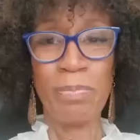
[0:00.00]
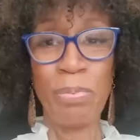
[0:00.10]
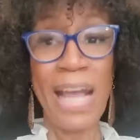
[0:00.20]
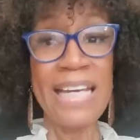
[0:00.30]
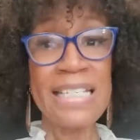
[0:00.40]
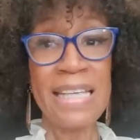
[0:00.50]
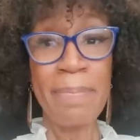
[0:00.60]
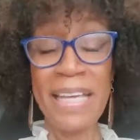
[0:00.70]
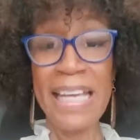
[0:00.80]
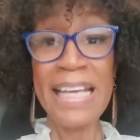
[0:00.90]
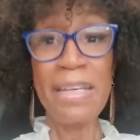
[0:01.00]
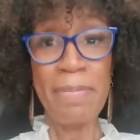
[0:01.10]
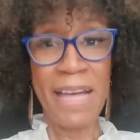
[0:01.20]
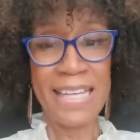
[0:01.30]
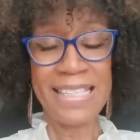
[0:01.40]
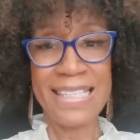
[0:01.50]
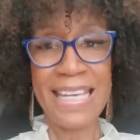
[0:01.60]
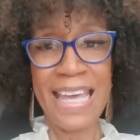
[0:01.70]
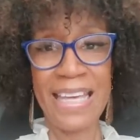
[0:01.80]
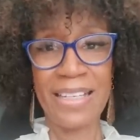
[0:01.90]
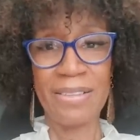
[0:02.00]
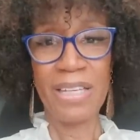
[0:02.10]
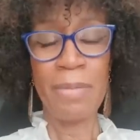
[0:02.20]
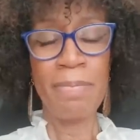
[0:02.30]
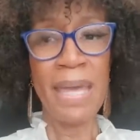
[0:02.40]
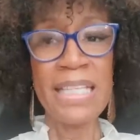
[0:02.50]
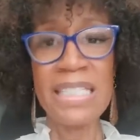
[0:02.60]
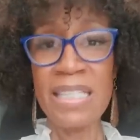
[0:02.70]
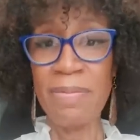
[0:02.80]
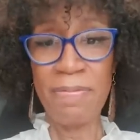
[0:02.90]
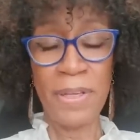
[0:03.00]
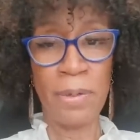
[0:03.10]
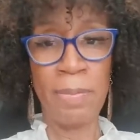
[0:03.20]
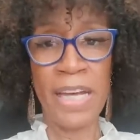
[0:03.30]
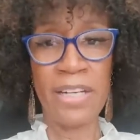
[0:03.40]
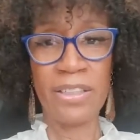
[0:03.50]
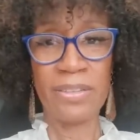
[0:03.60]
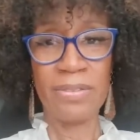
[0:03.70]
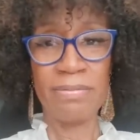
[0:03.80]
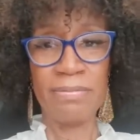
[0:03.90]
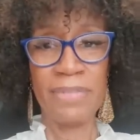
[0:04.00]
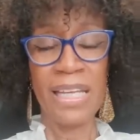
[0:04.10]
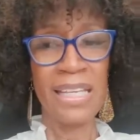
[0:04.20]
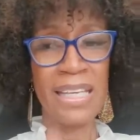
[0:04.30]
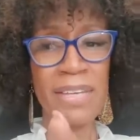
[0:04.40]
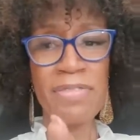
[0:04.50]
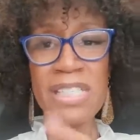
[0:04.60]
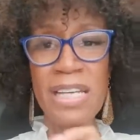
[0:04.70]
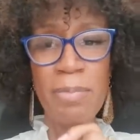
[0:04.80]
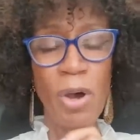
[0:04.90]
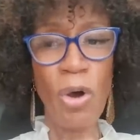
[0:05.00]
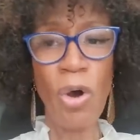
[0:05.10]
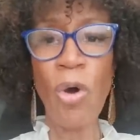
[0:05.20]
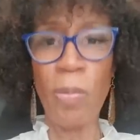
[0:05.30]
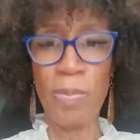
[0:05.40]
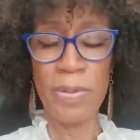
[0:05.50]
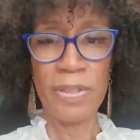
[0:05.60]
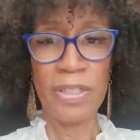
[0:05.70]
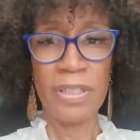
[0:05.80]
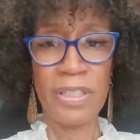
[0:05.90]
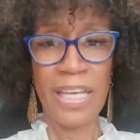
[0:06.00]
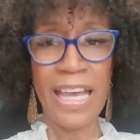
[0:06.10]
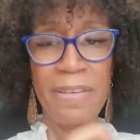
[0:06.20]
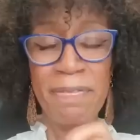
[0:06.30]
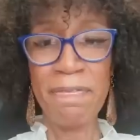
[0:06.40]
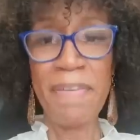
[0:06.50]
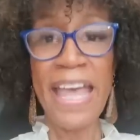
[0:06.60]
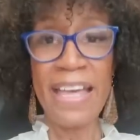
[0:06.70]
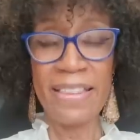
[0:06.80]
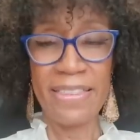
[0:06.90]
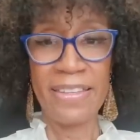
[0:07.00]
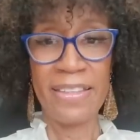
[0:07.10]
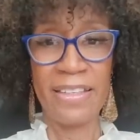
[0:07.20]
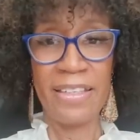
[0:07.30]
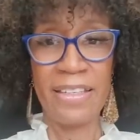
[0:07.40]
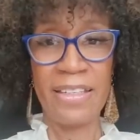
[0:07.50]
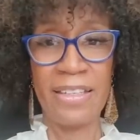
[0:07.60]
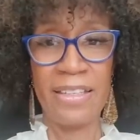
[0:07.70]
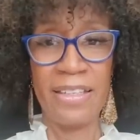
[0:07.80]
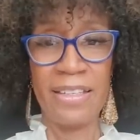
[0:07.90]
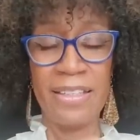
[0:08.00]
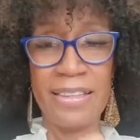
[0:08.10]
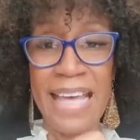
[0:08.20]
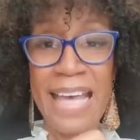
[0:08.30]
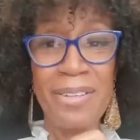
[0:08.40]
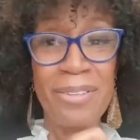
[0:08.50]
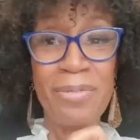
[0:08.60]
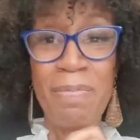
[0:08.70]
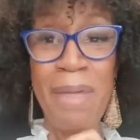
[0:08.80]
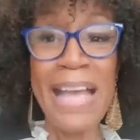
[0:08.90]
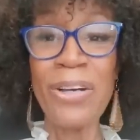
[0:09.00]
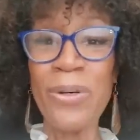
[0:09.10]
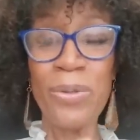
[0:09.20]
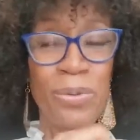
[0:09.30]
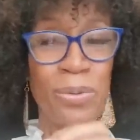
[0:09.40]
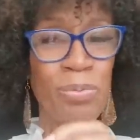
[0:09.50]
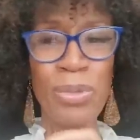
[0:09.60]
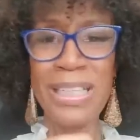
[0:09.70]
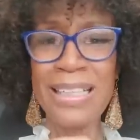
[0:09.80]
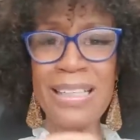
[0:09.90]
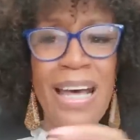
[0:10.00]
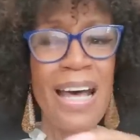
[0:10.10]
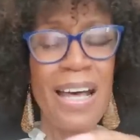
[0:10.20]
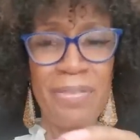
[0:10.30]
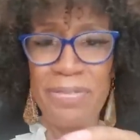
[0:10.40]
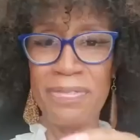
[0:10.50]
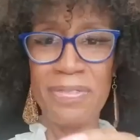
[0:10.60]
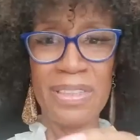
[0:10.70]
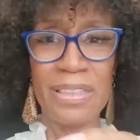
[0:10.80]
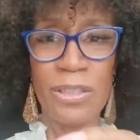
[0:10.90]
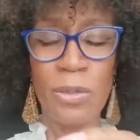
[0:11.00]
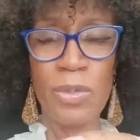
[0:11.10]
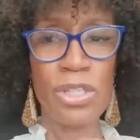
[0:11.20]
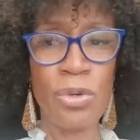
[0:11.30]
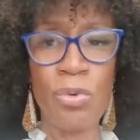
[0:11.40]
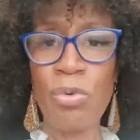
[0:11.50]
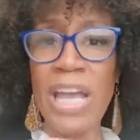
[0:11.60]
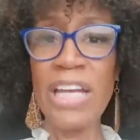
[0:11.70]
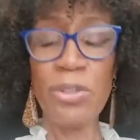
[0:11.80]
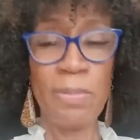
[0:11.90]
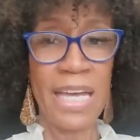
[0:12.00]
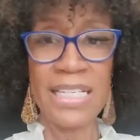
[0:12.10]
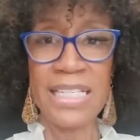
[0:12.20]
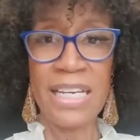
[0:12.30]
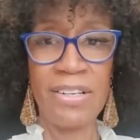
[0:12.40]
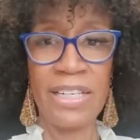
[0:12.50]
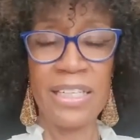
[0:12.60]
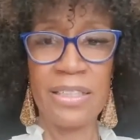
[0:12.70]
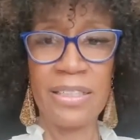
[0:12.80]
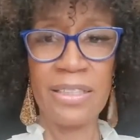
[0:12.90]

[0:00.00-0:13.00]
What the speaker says: brightens up anybody's day and makes them feel better and gives them hope and faith that Michael, who we love, who was a great humanitarian,